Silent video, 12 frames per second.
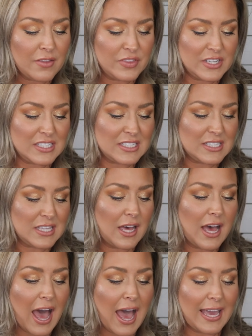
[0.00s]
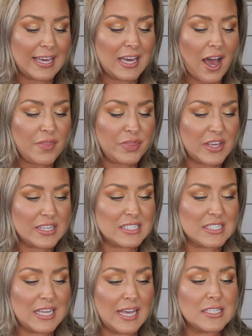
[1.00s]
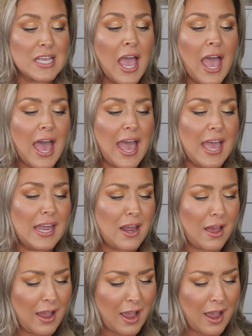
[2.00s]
This is the I Got This set and